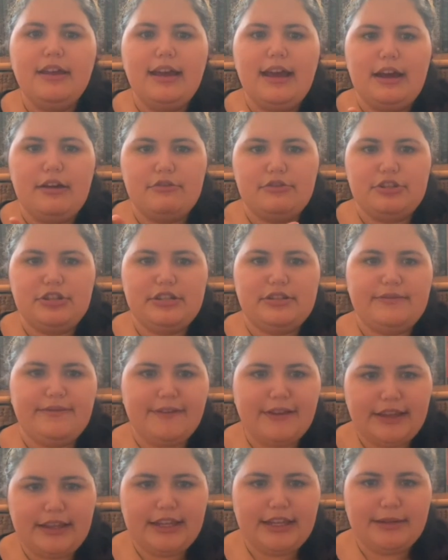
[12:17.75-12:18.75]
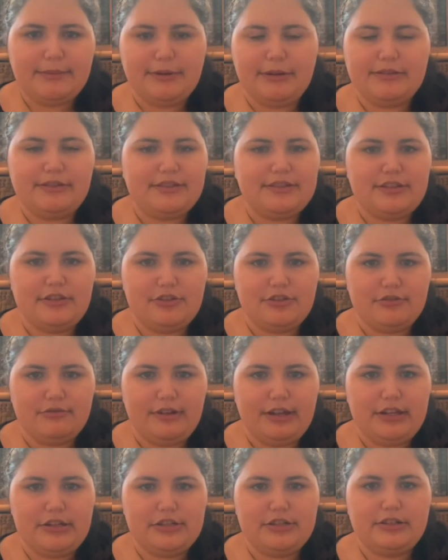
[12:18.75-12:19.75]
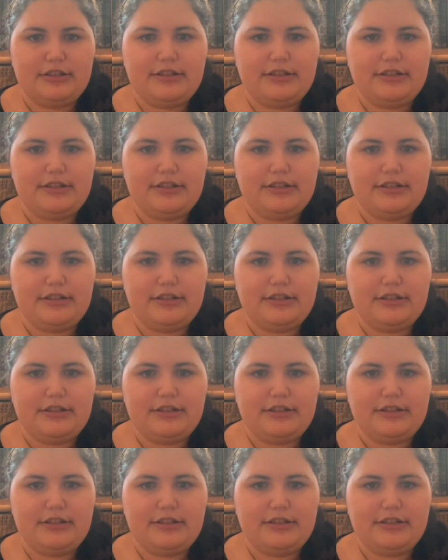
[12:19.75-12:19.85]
how she's feeling about the situation.